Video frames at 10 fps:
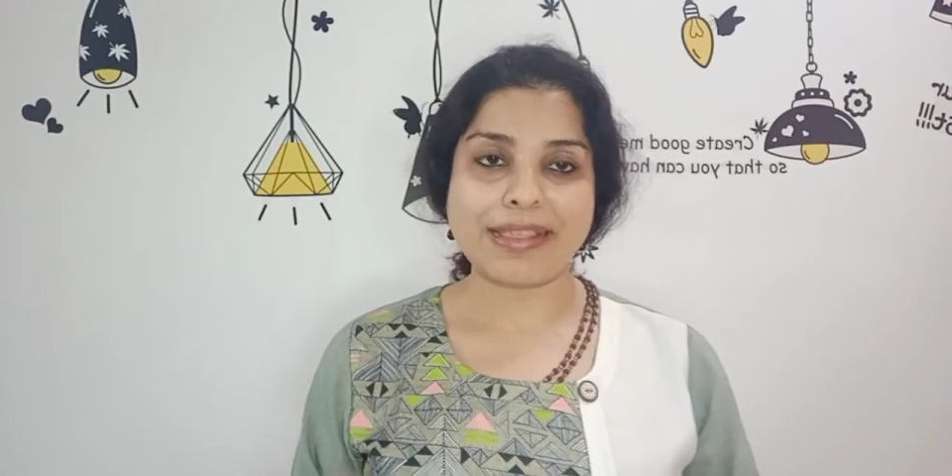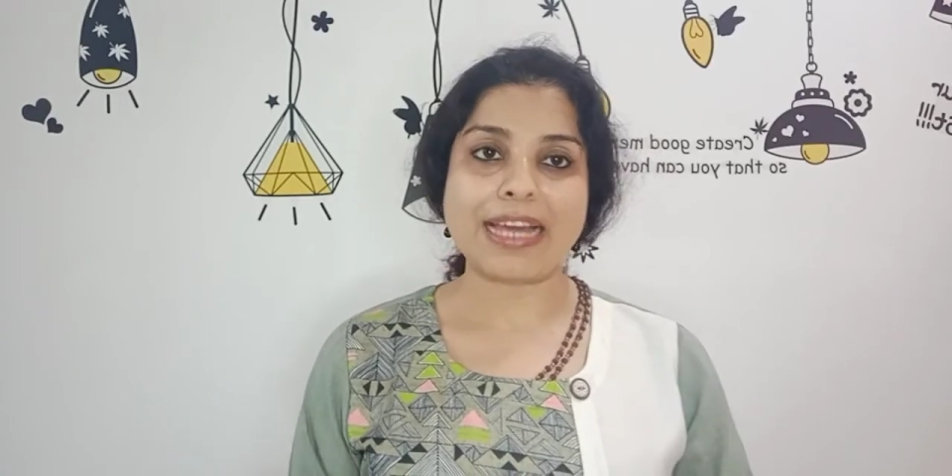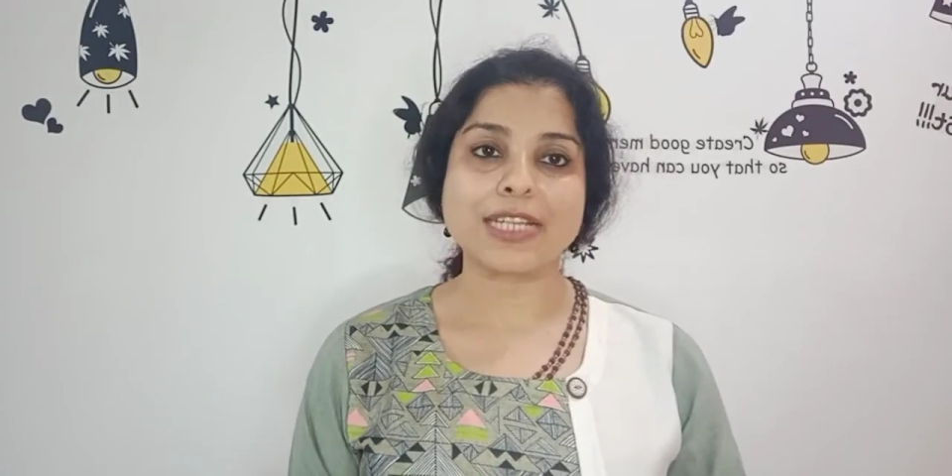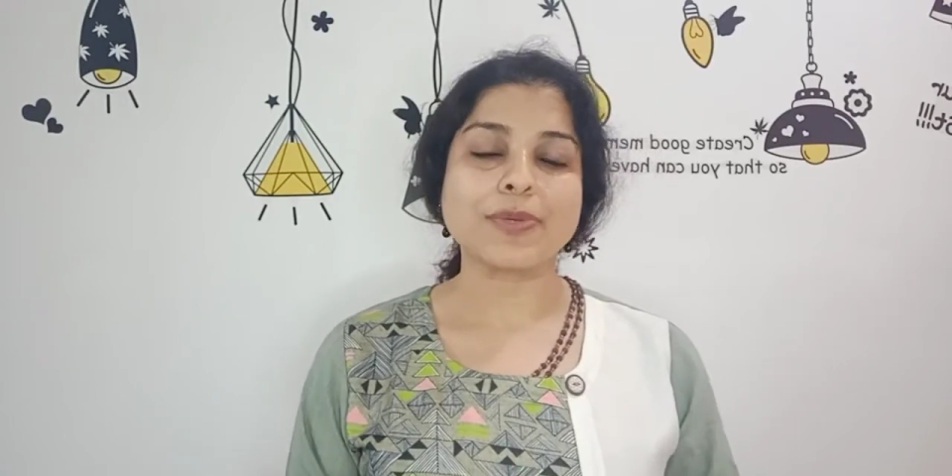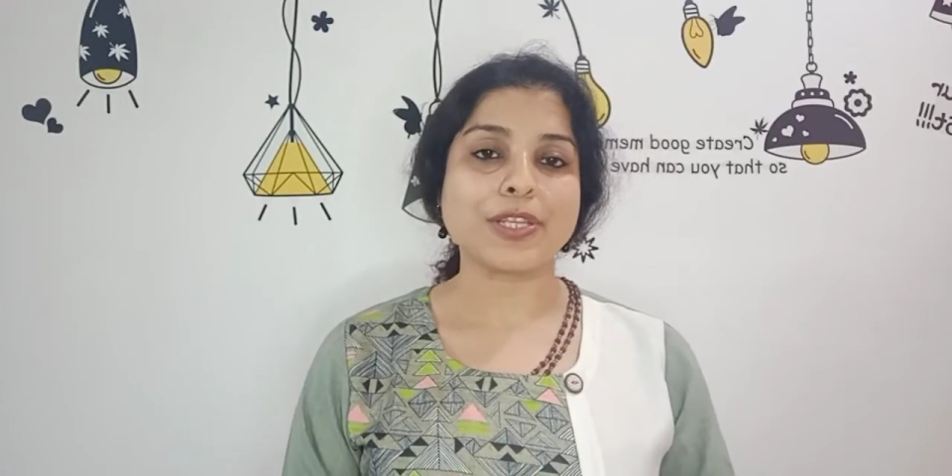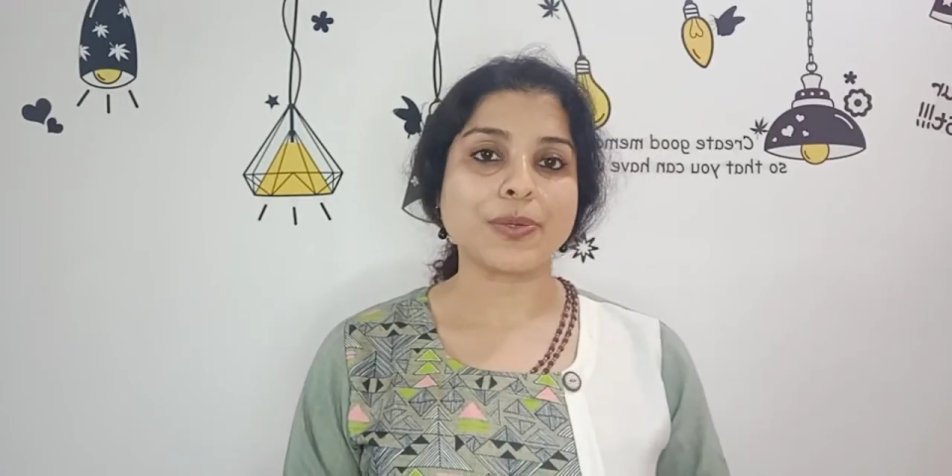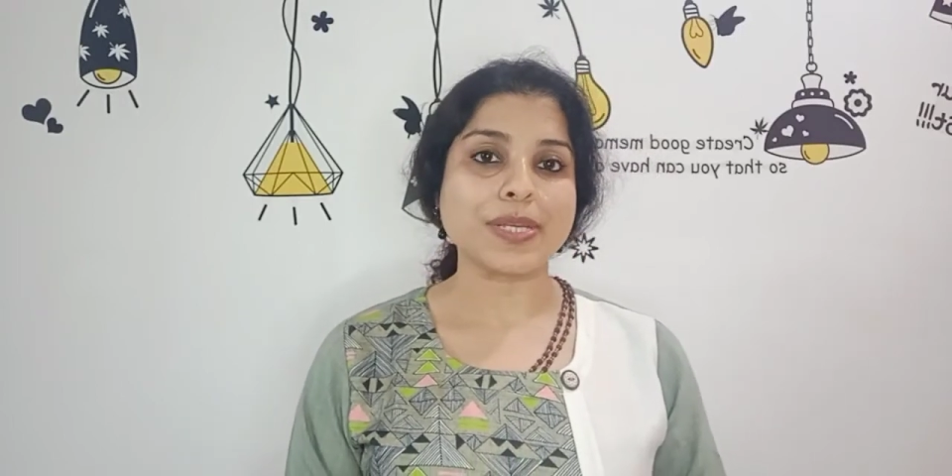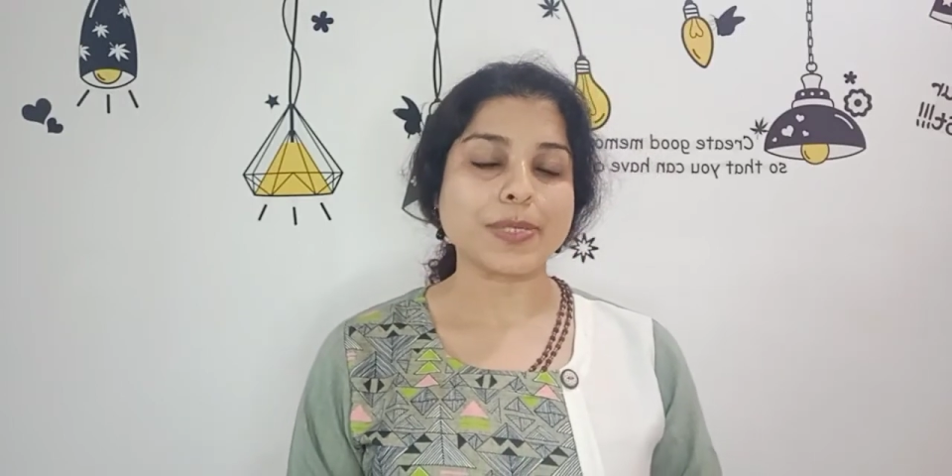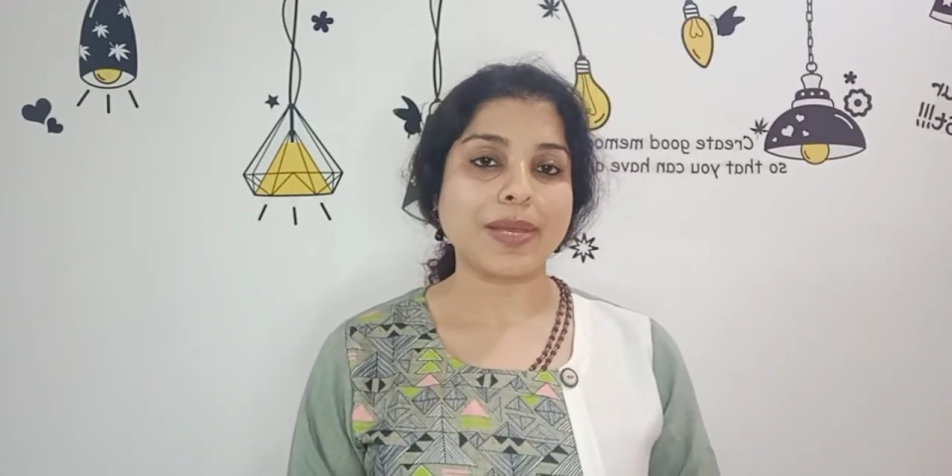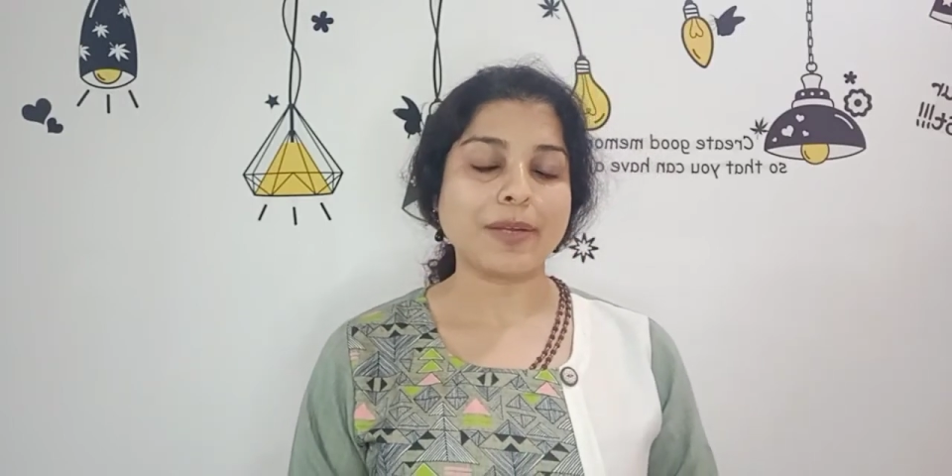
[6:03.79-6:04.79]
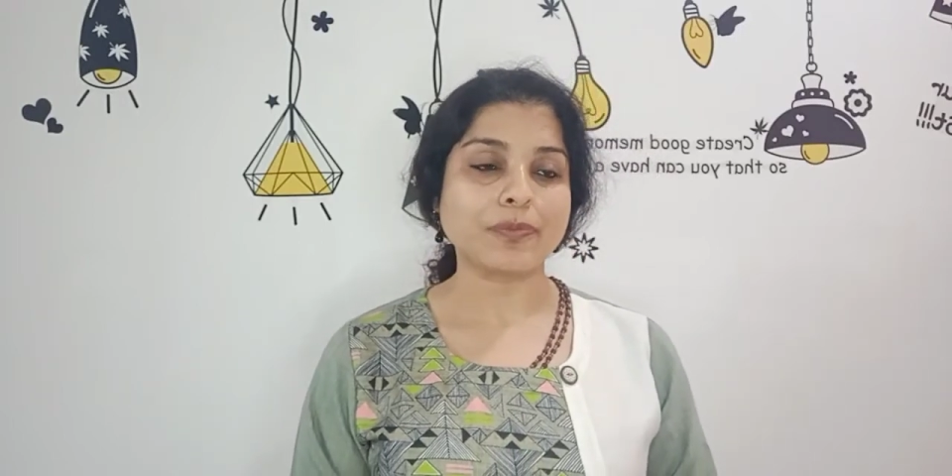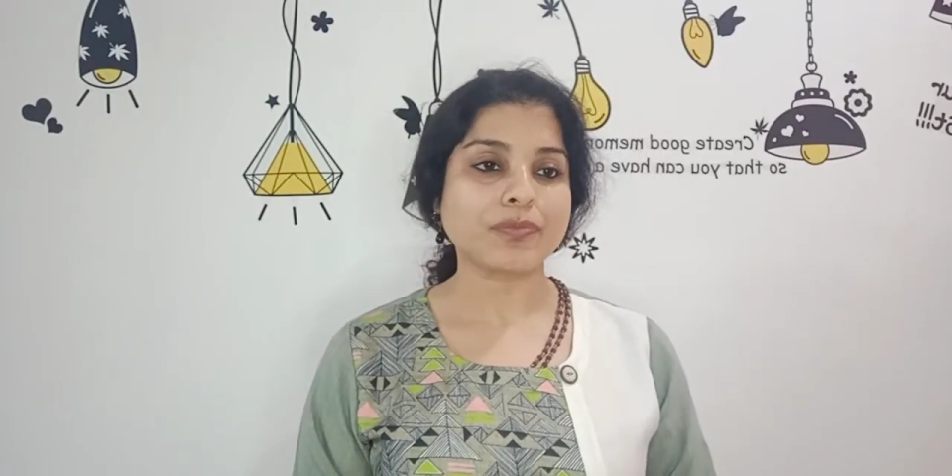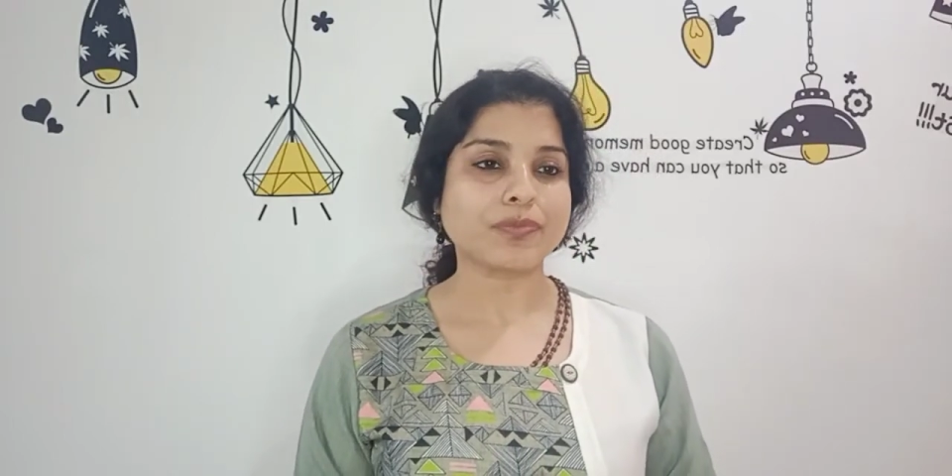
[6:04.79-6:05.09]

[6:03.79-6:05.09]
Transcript: that with you as well.